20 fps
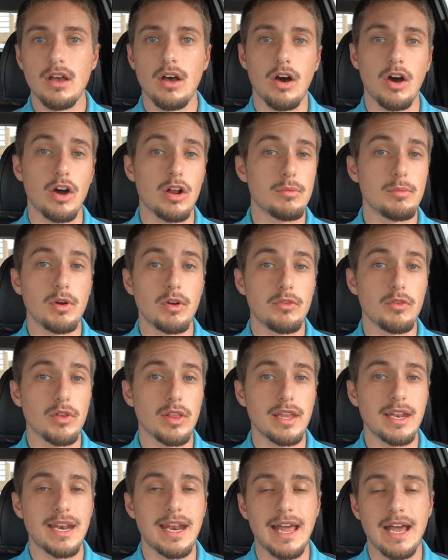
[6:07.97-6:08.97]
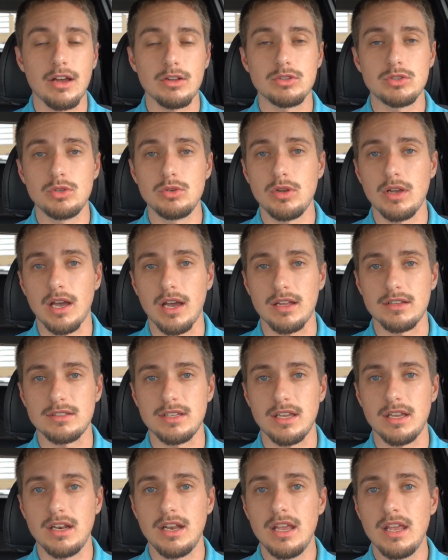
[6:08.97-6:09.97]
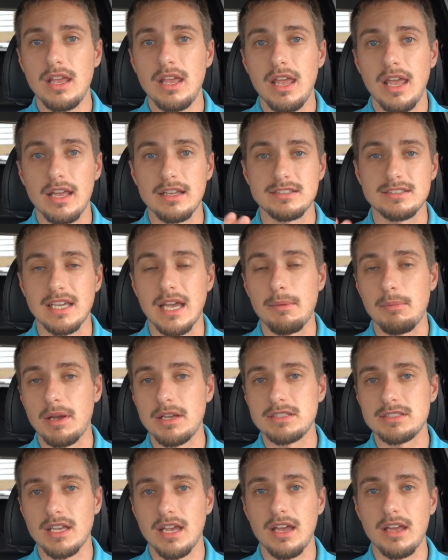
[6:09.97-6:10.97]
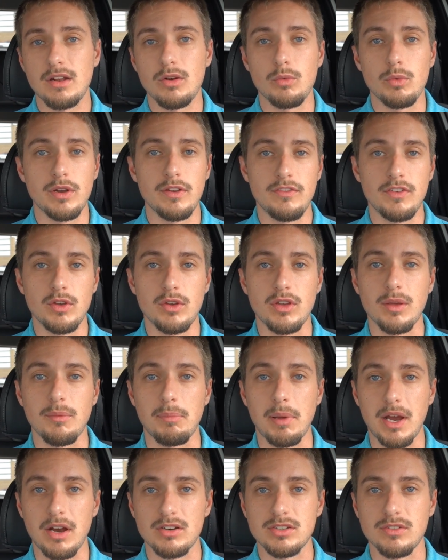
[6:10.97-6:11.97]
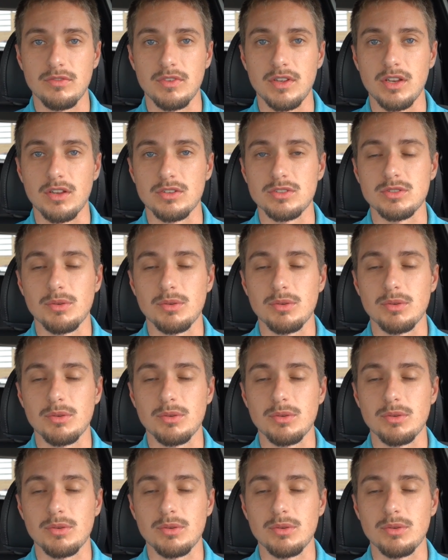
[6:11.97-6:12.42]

automotive related how-to content, and side-by-side -side review comparison videos.